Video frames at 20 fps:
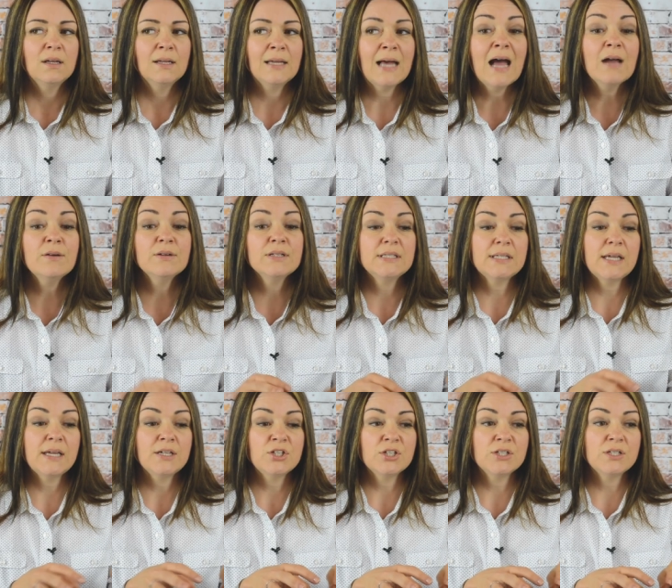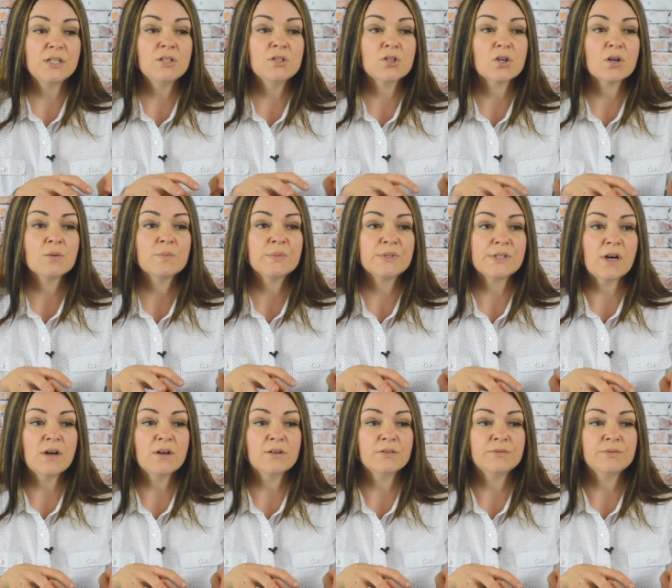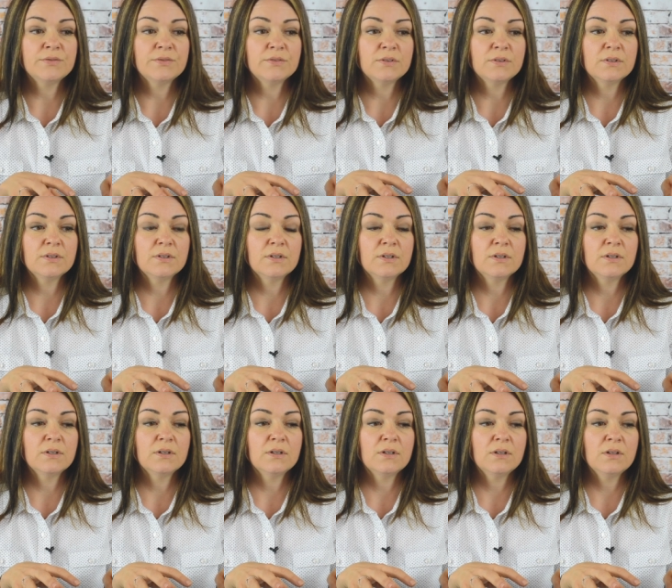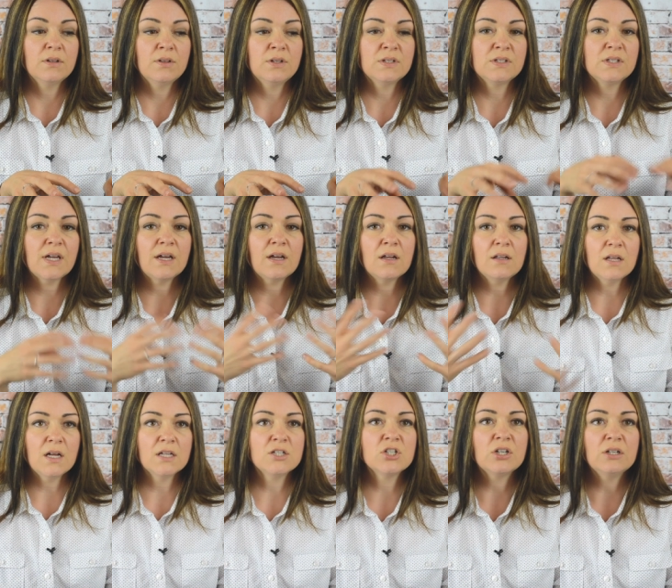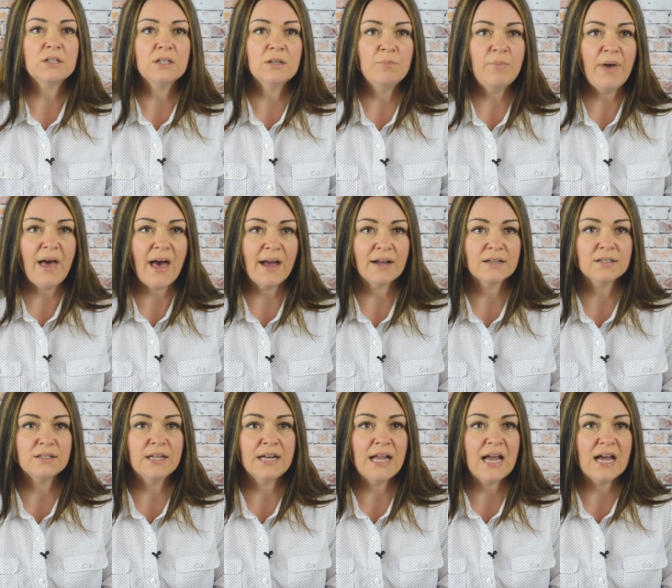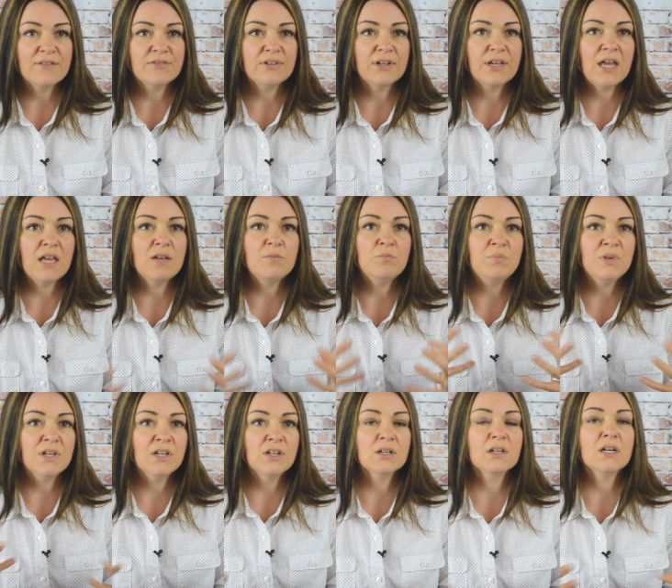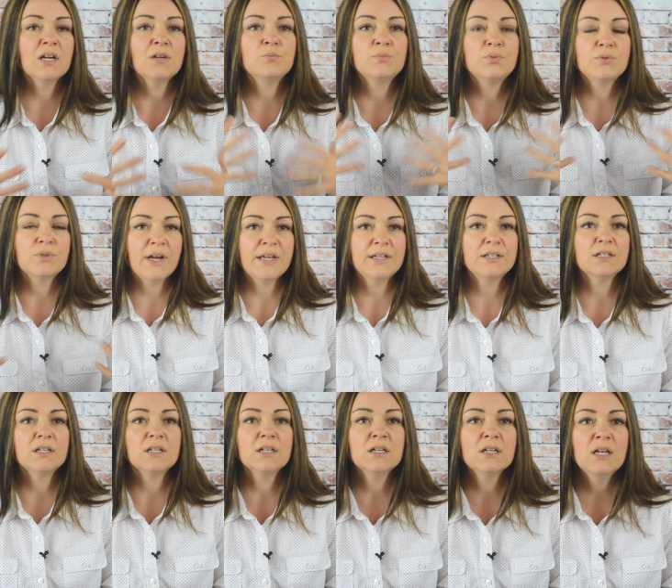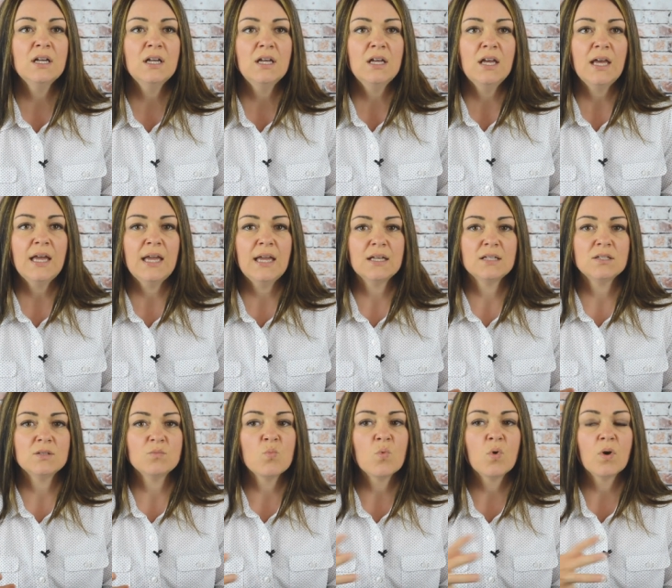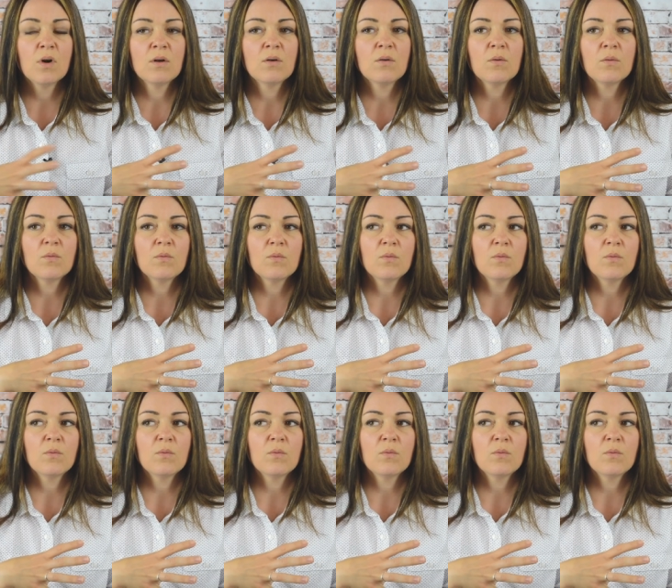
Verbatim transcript: Yeah, I would say just in terms of the psychological impact that having a bigger and brighter and more